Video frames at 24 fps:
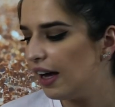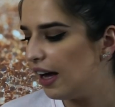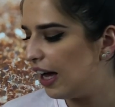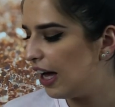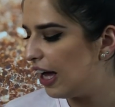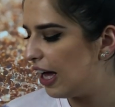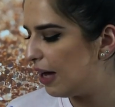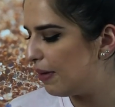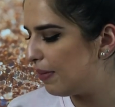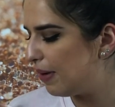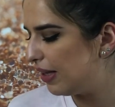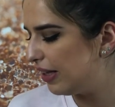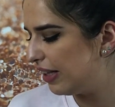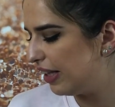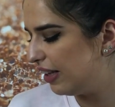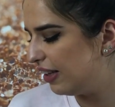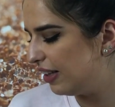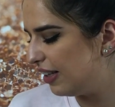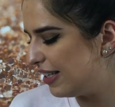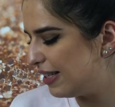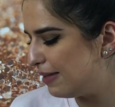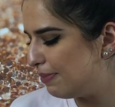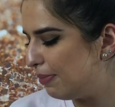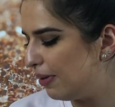And then
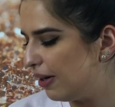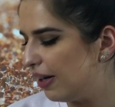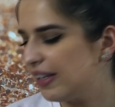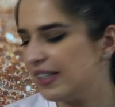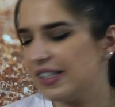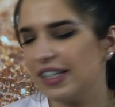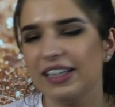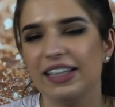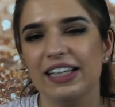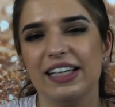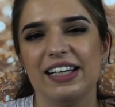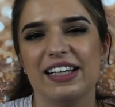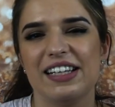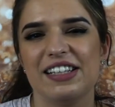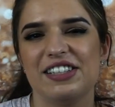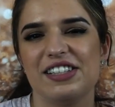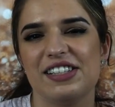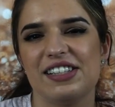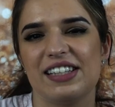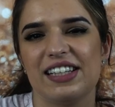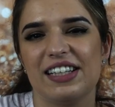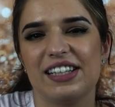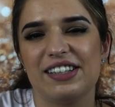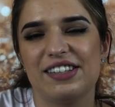this box I think is
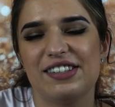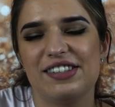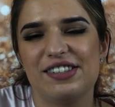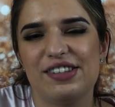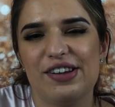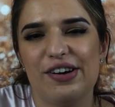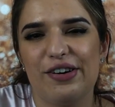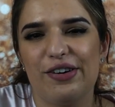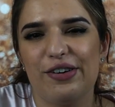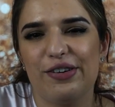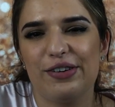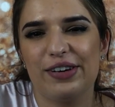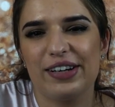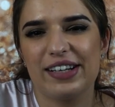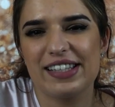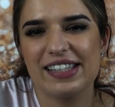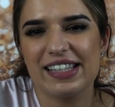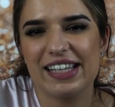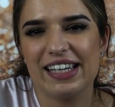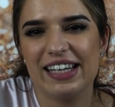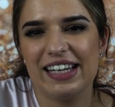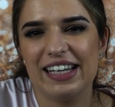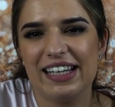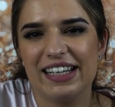just like so
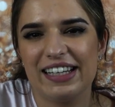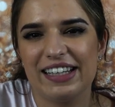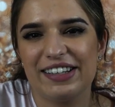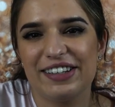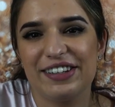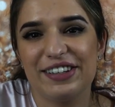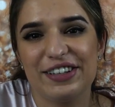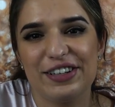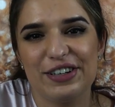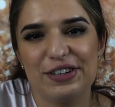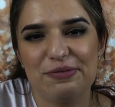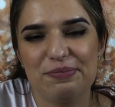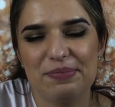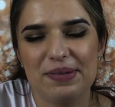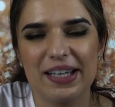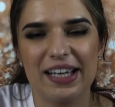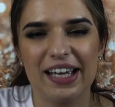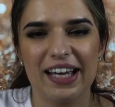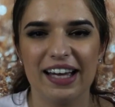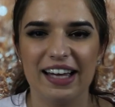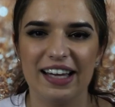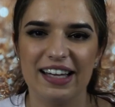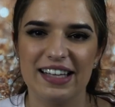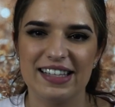exciting and cute
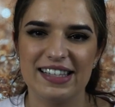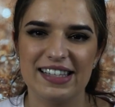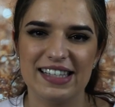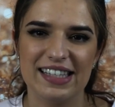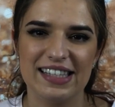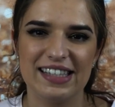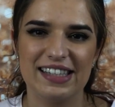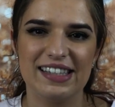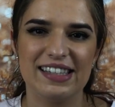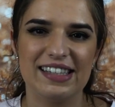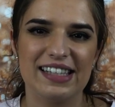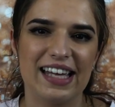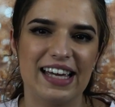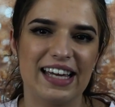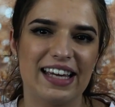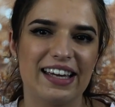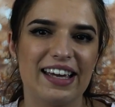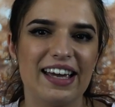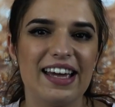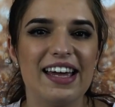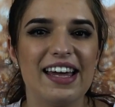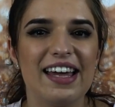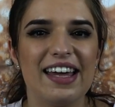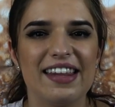because it's like
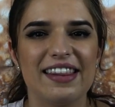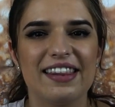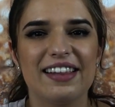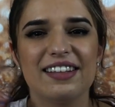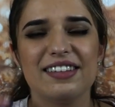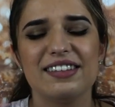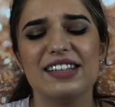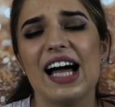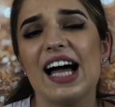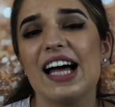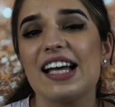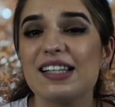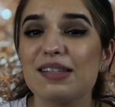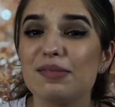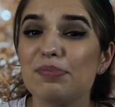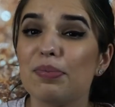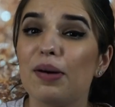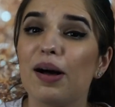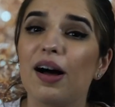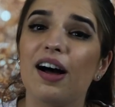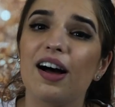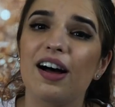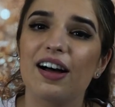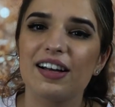the last
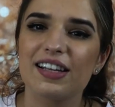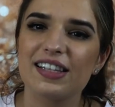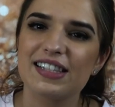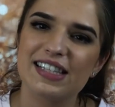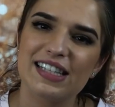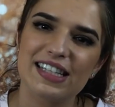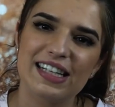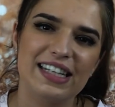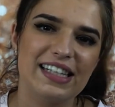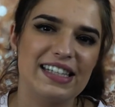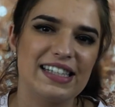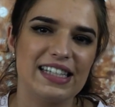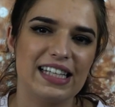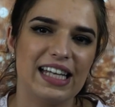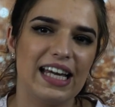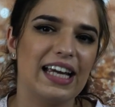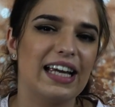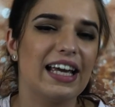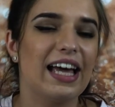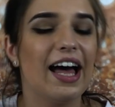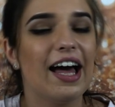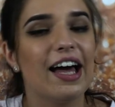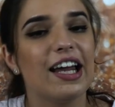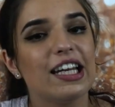box, and it's
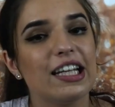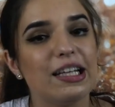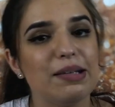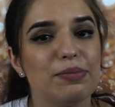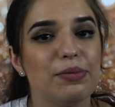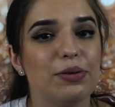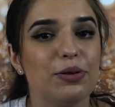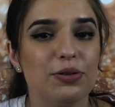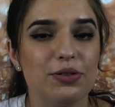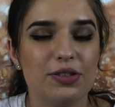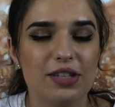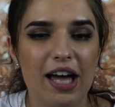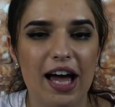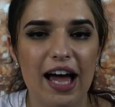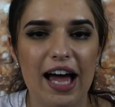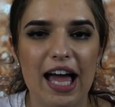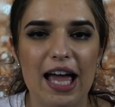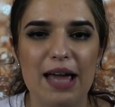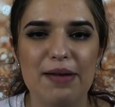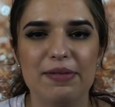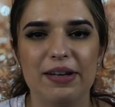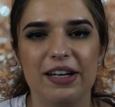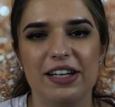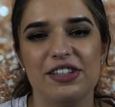like honeymoon
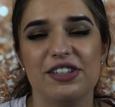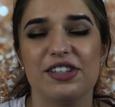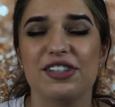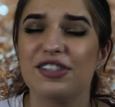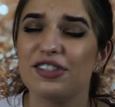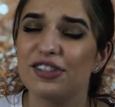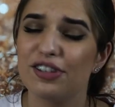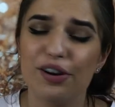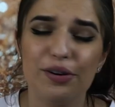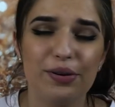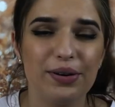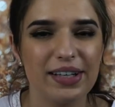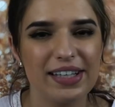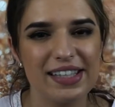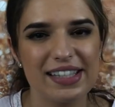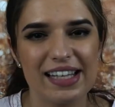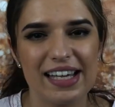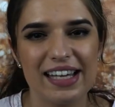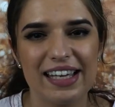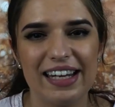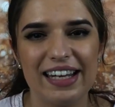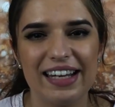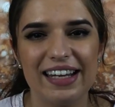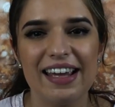time, and it's just so
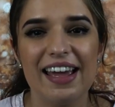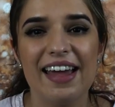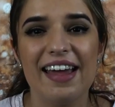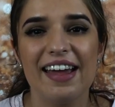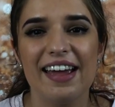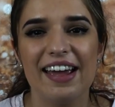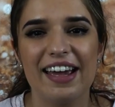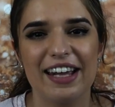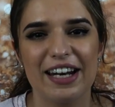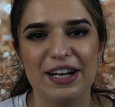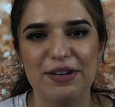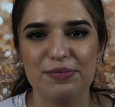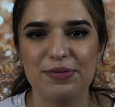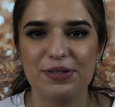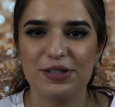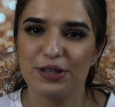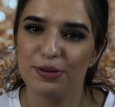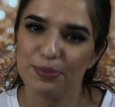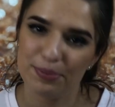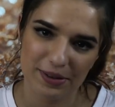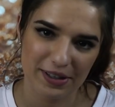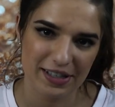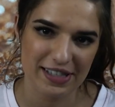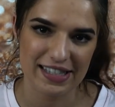exciting, and I'm
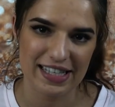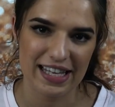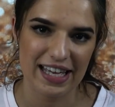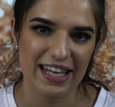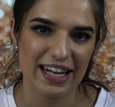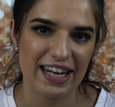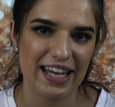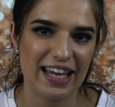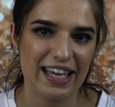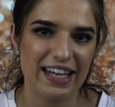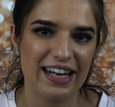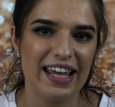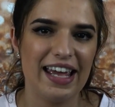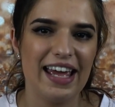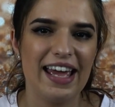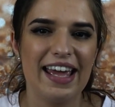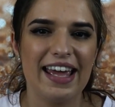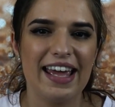super excited,